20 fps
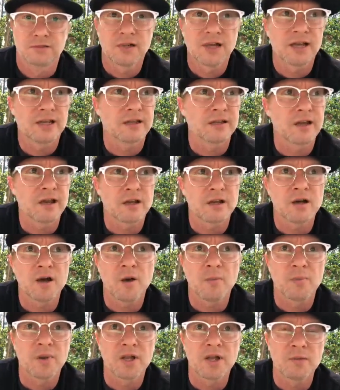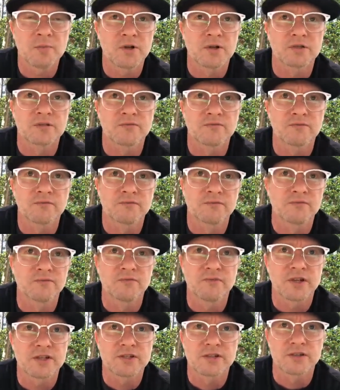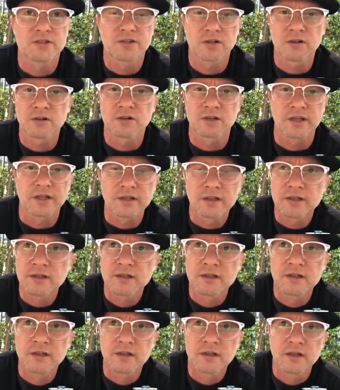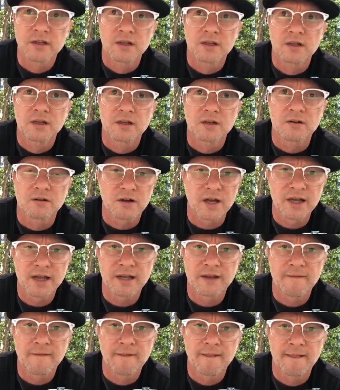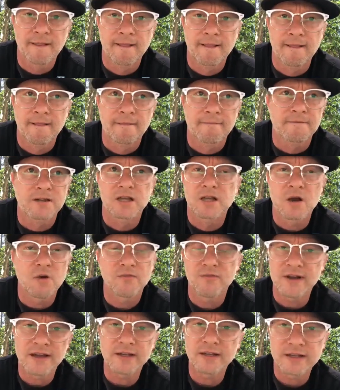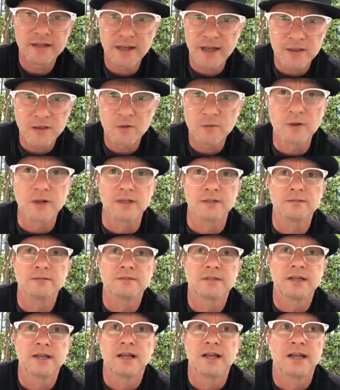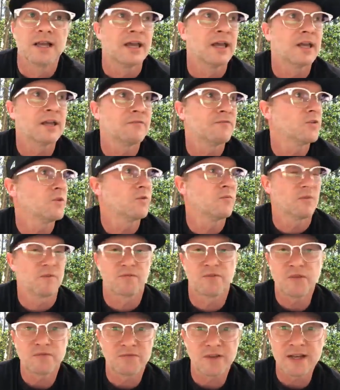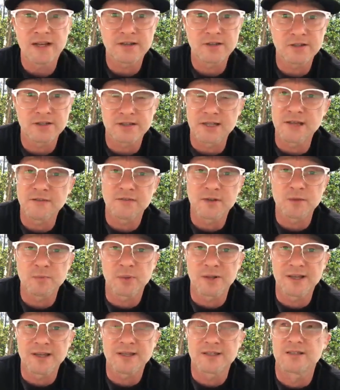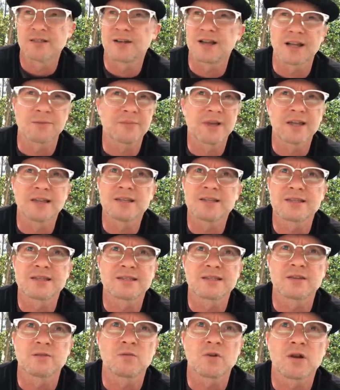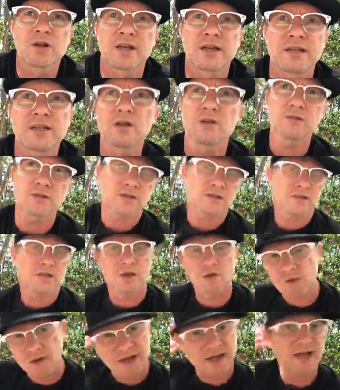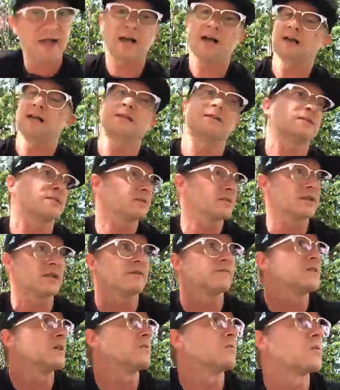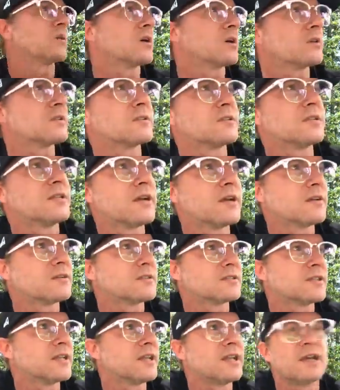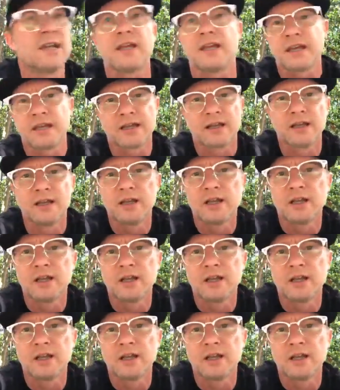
right? Not all plumbers fix your toilet, right? Go find another one. And if you find yourself at a place and you're like, man, this isn't working, don't just go, well, this stuff doesn't work, Darren is an idiot.